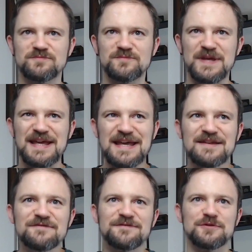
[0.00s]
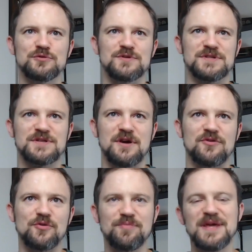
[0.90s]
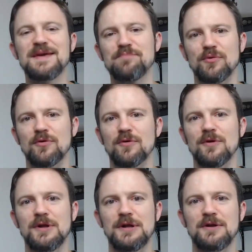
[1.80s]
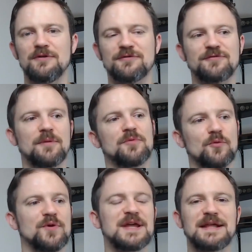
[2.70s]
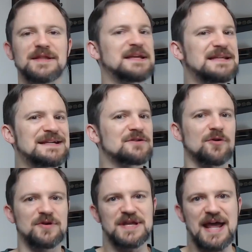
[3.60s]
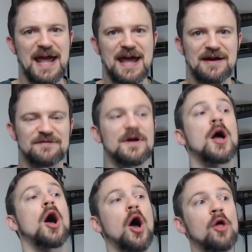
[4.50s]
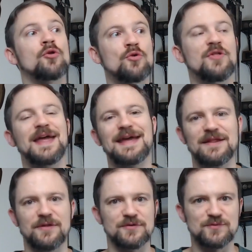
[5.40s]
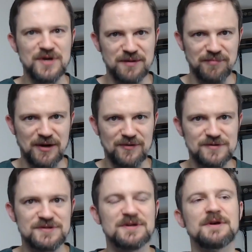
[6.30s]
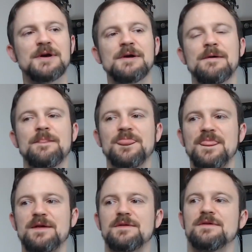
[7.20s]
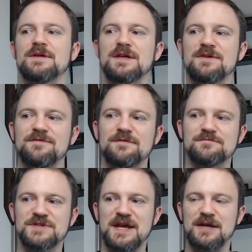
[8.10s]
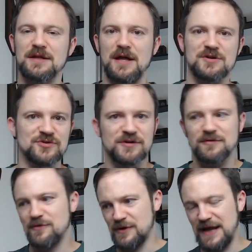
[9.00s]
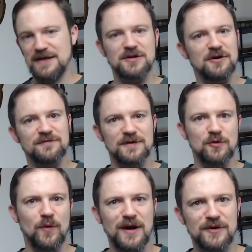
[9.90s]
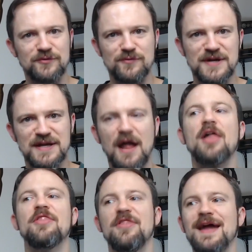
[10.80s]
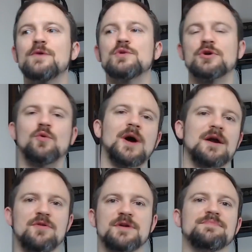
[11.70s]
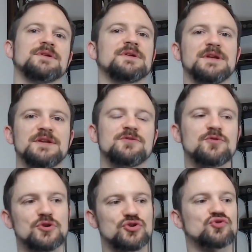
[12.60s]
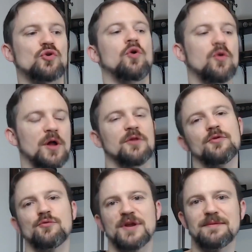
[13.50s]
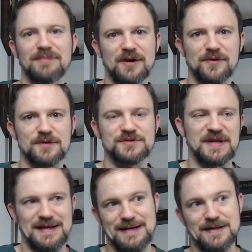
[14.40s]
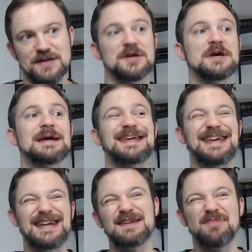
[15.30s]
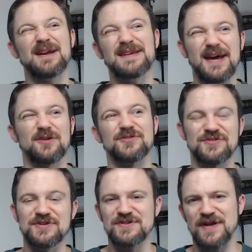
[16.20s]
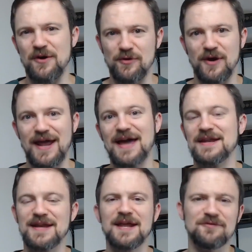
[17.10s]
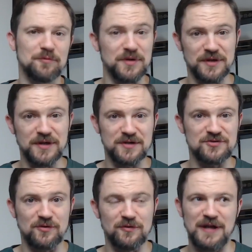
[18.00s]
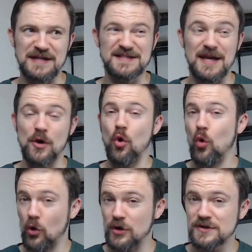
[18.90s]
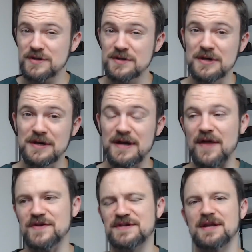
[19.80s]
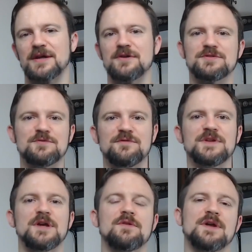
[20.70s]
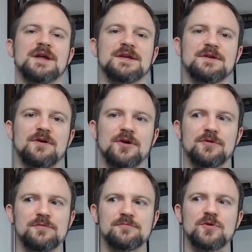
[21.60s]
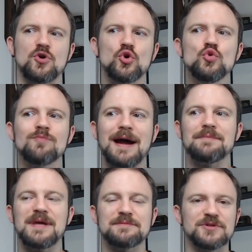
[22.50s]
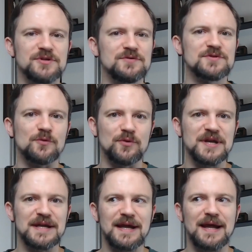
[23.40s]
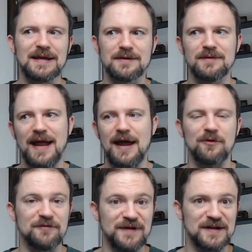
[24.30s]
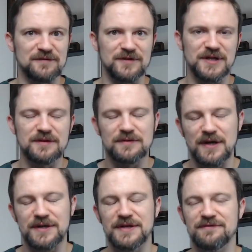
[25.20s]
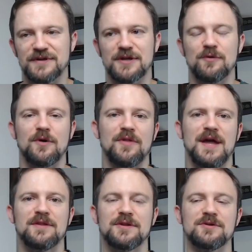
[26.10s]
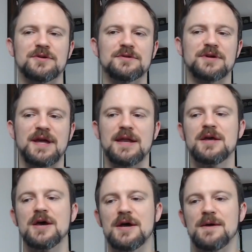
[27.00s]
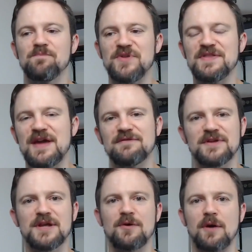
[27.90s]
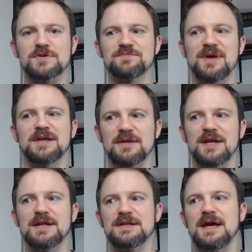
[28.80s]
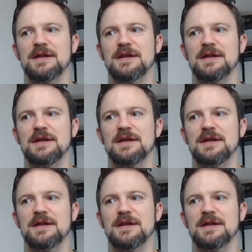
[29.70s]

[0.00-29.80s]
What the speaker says: influence other people from the ring that he didn't already have, other than those ring bearers. If, say, Galadriel or Gandalf acquired the ring, they would acquire the ability to control other ring bearers, and anybody else that Sauron had a native ability control, like, say, orcs, and this kind of goes to a video that I did on who might be able to use the ring and how effectively. I did a video on that you can look at. In that video, I was speculating that